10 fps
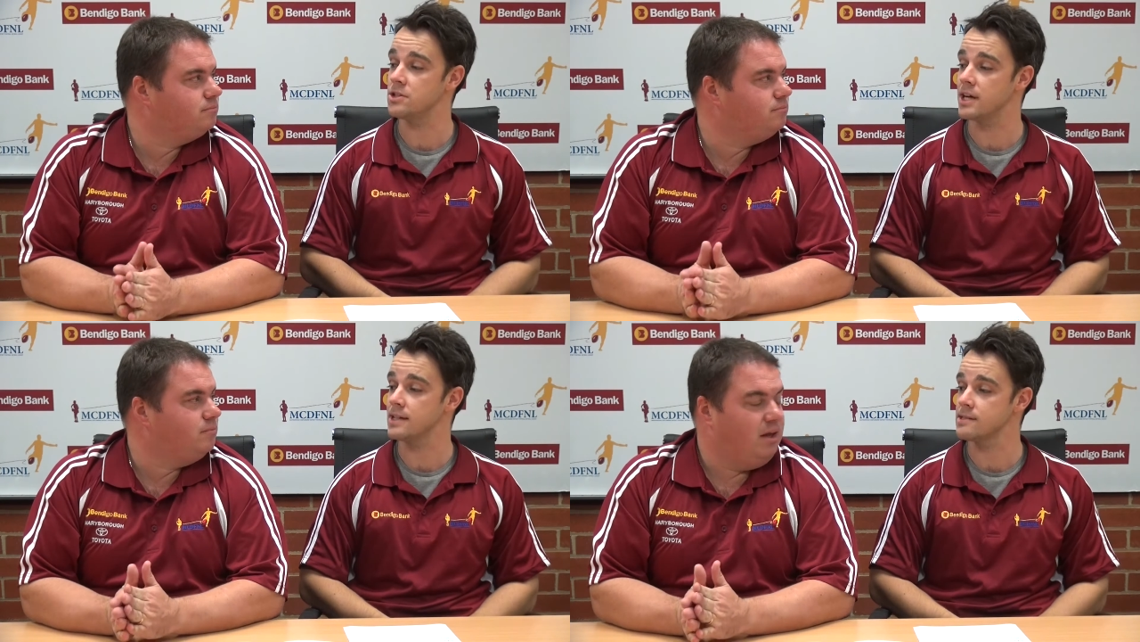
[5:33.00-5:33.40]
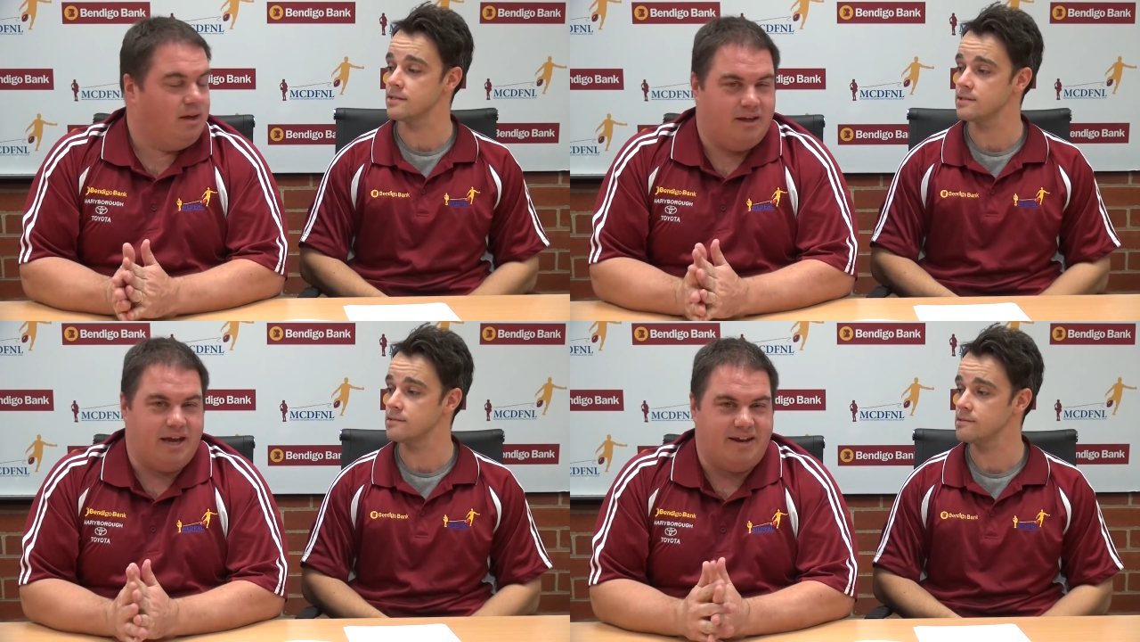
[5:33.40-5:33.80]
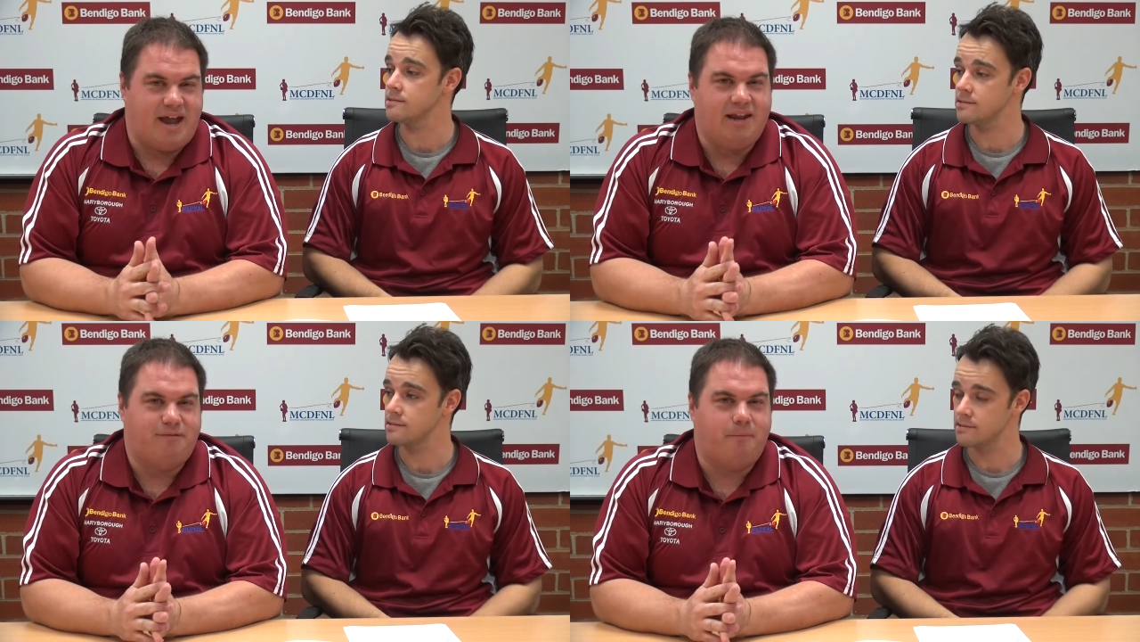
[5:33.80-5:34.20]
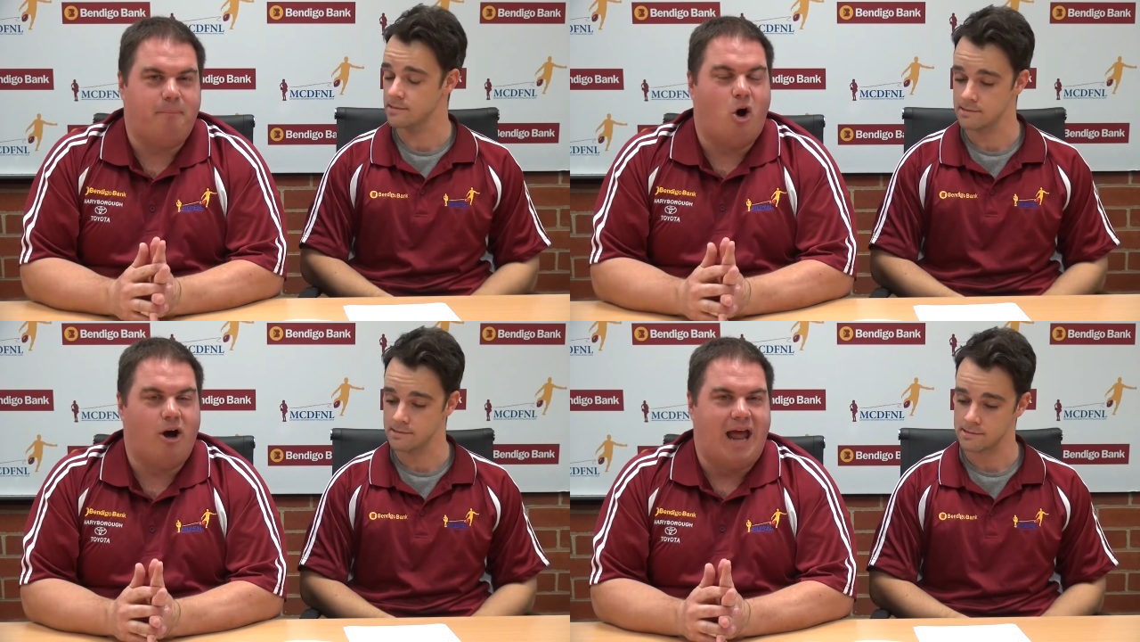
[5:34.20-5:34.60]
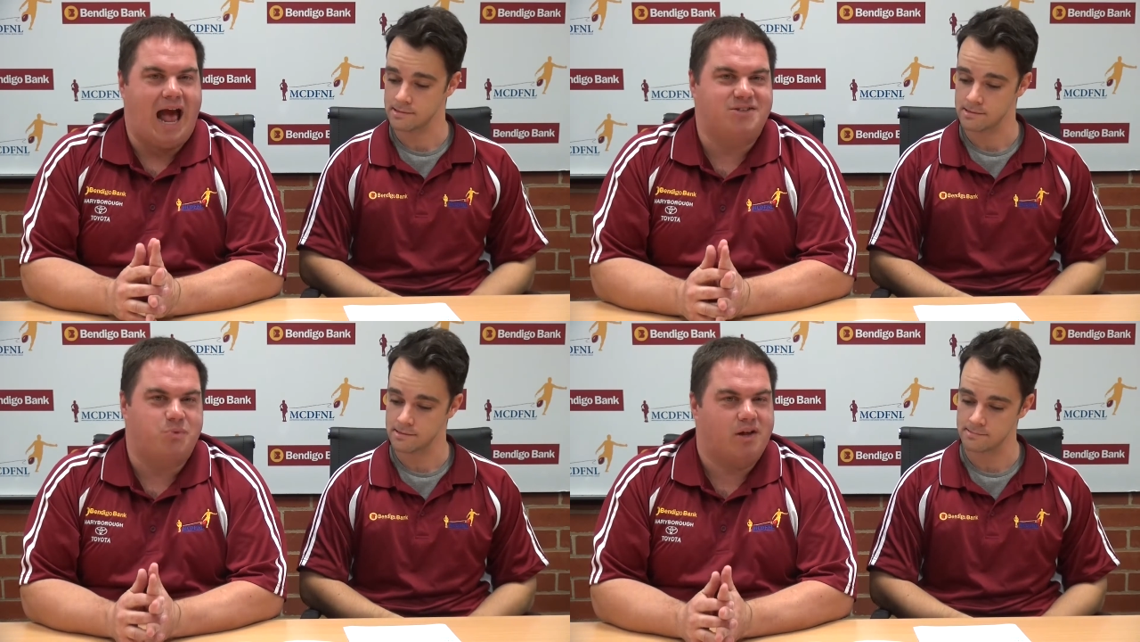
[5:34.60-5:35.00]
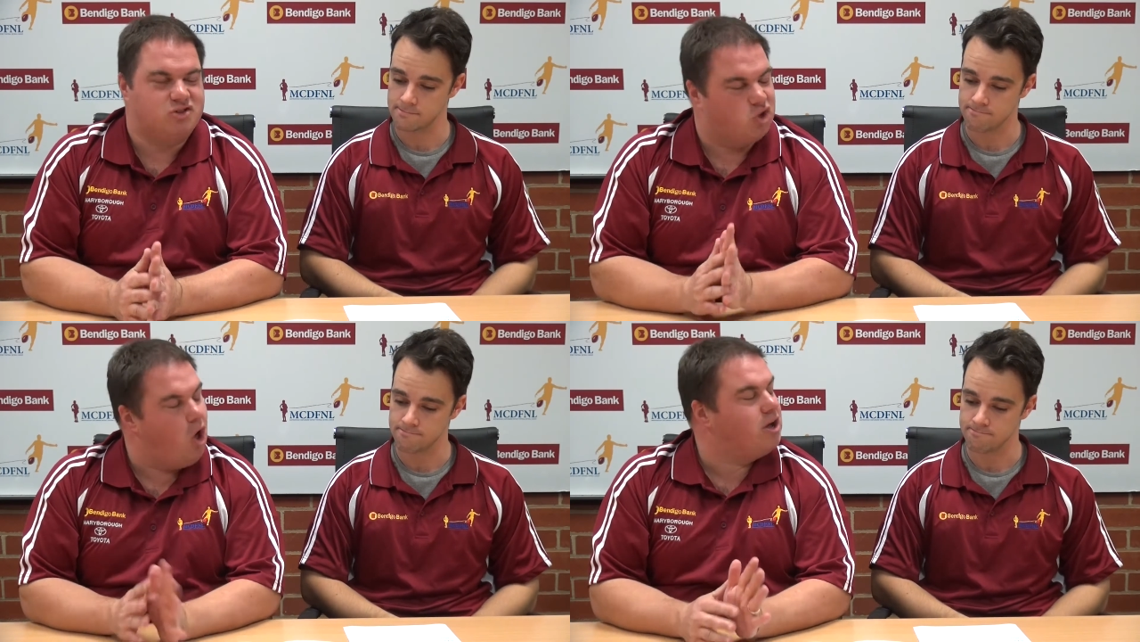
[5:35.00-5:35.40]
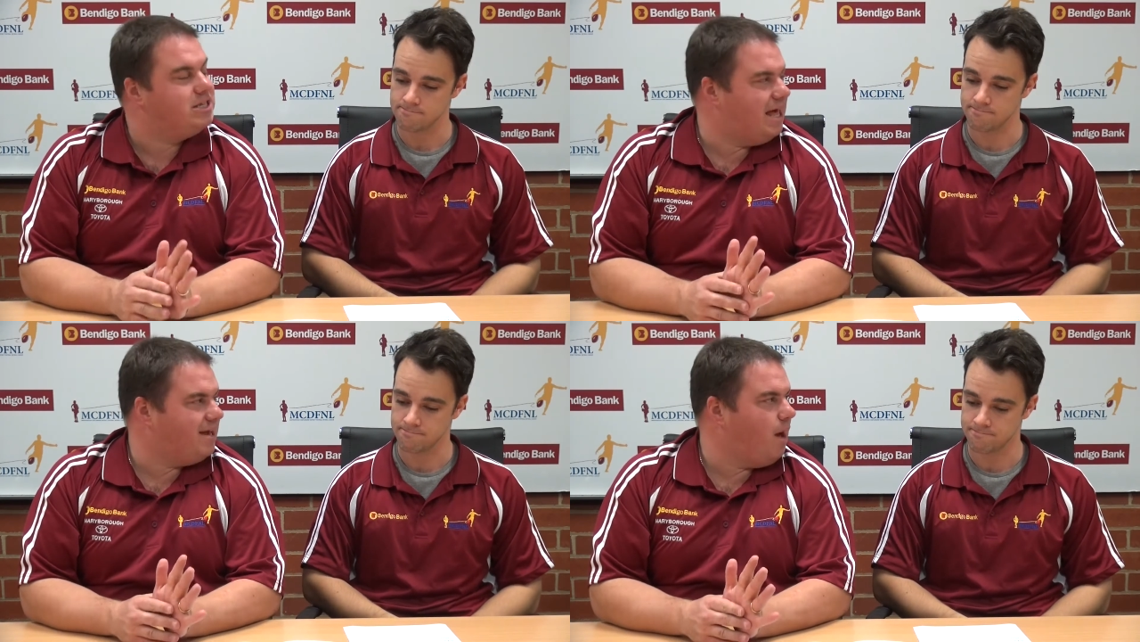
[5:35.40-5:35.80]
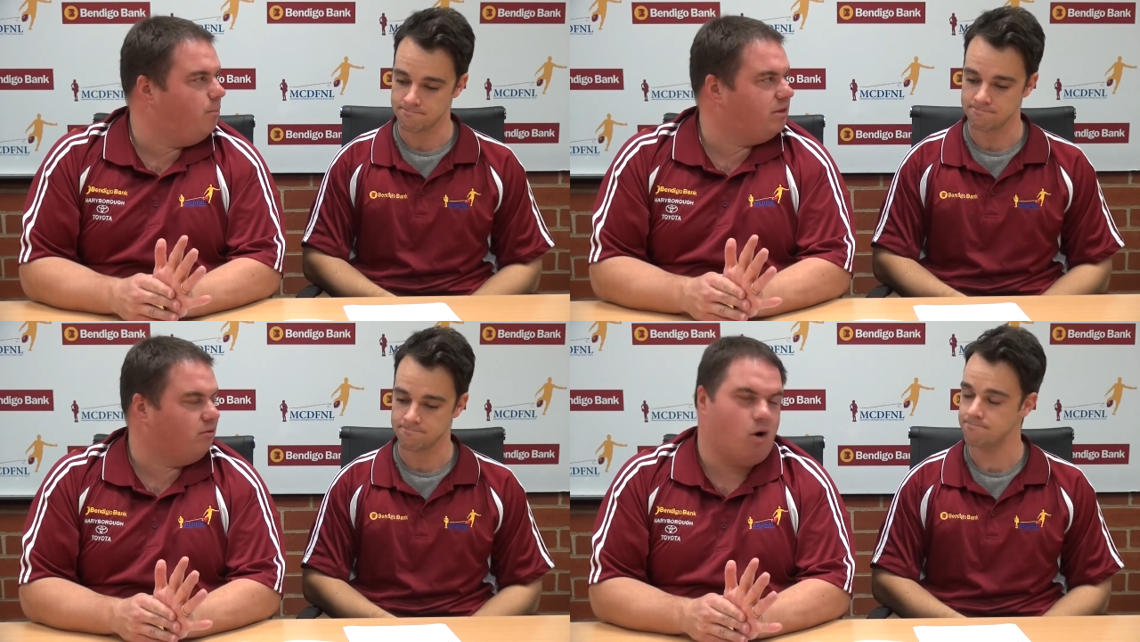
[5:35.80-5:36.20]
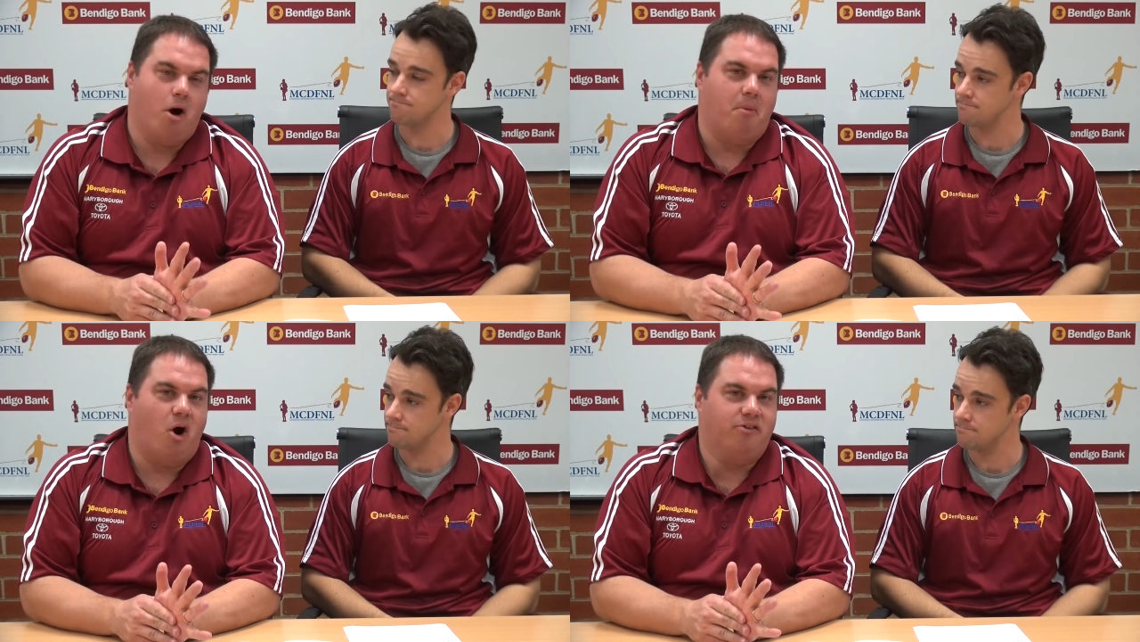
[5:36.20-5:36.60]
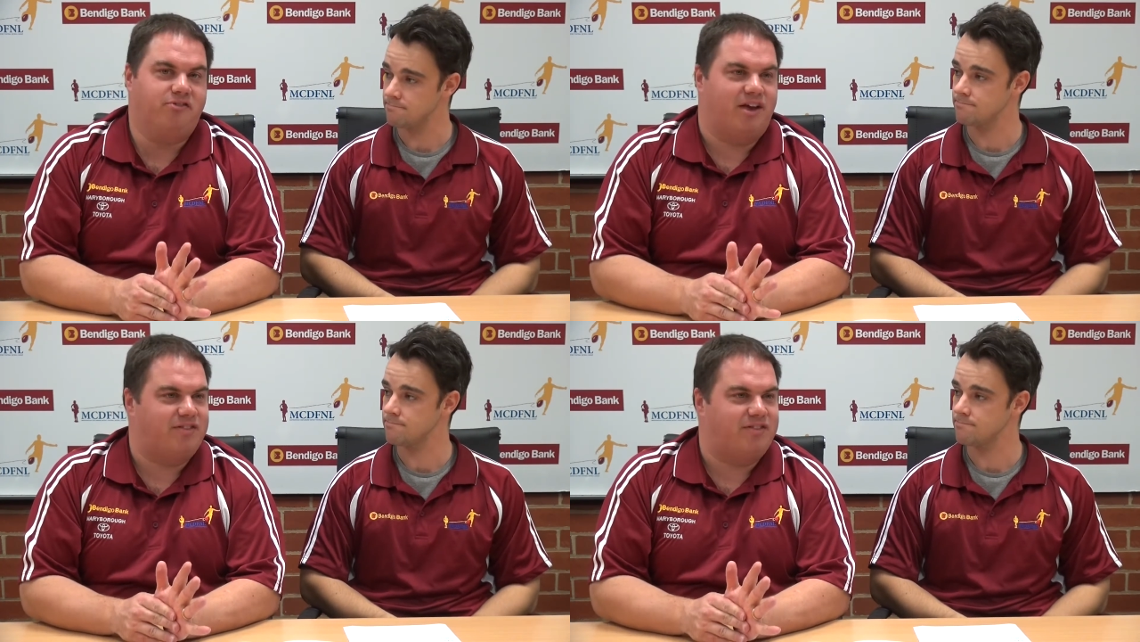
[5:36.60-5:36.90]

Speaker 1: just. Yeah, Natty for mine as well, as long as they come with the right mindset.